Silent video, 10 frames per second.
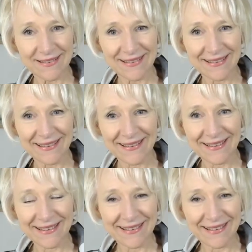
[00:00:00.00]

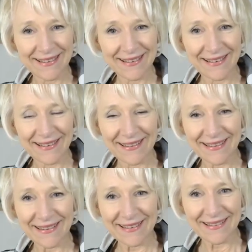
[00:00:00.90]

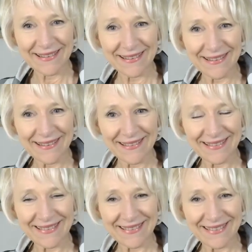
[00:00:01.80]

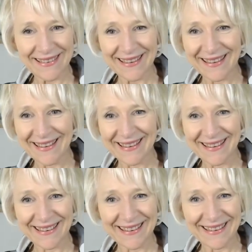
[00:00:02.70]

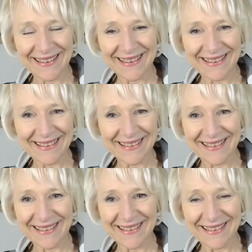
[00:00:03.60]

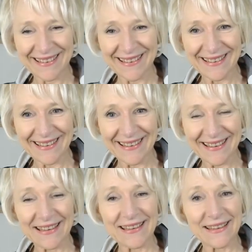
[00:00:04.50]

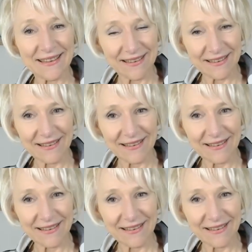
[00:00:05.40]
No words are spoken by the person on screen.